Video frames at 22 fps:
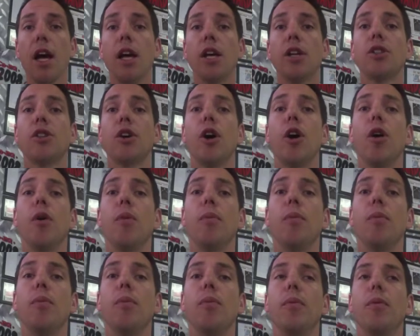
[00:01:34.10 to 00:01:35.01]
So
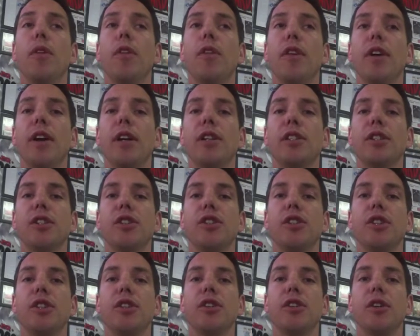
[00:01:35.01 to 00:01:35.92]
the thing is, it's
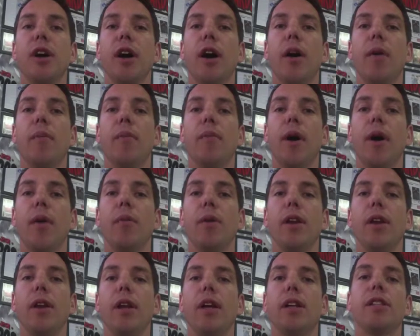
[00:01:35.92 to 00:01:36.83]
just,
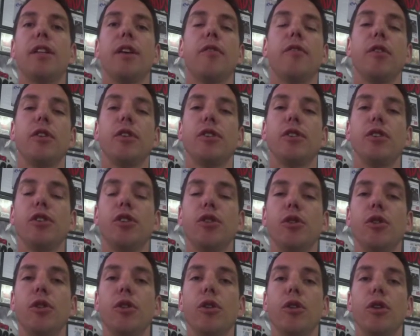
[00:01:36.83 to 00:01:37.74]
let's say for instance,
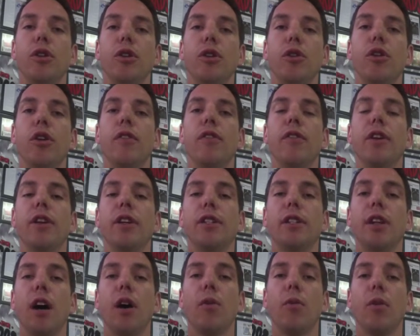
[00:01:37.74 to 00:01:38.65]
you live in a
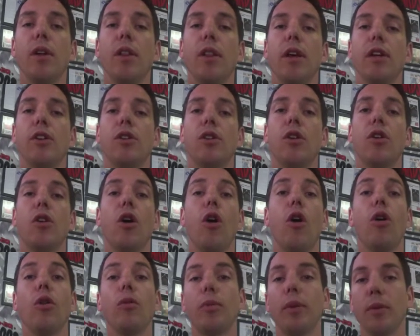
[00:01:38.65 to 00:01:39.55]
town where there's a lot of
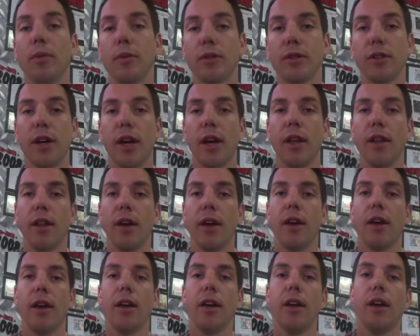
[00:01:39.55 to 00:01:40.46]
old people staying there,
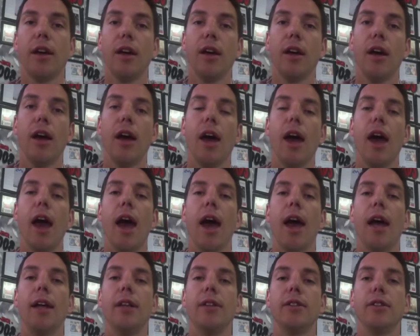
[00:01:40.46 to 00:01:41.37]

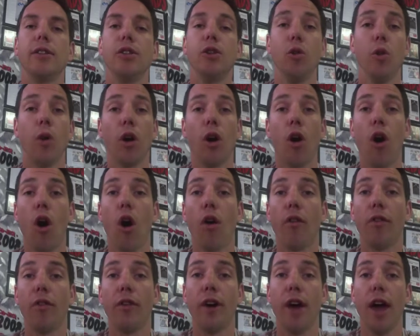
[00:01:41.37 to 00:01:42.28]
and you want to
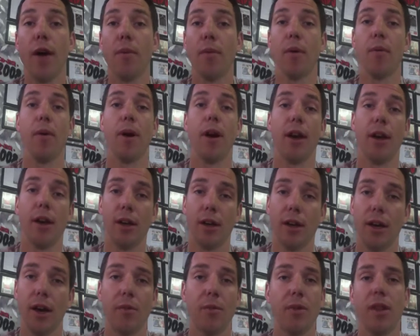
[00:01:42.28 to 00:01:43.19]
offer MMA.
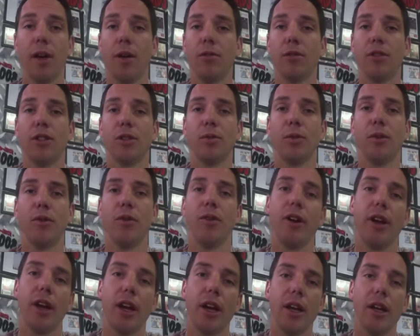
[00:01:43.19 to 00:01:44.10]
That would just be
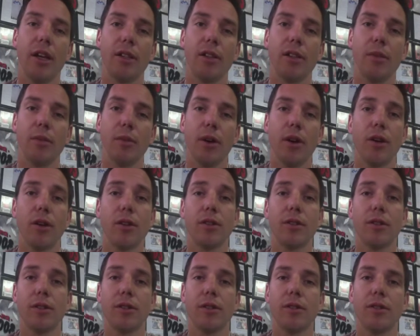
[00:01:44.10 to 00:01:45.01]
ridiculous,
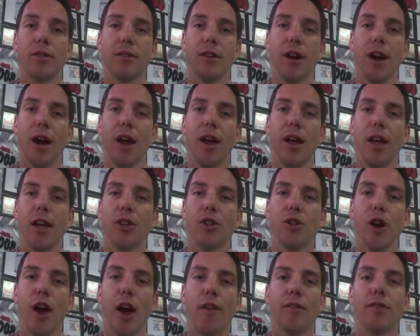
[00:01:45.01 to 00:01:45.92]
because unless
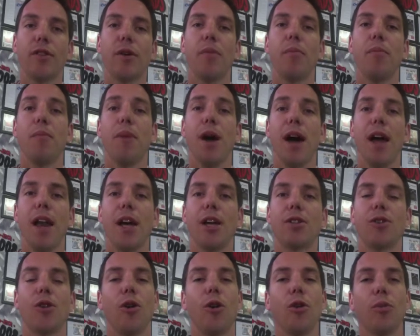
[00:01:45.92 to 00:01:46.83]
you have some
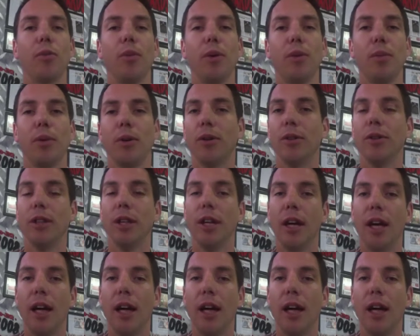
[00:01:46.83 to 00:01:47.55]
badass old people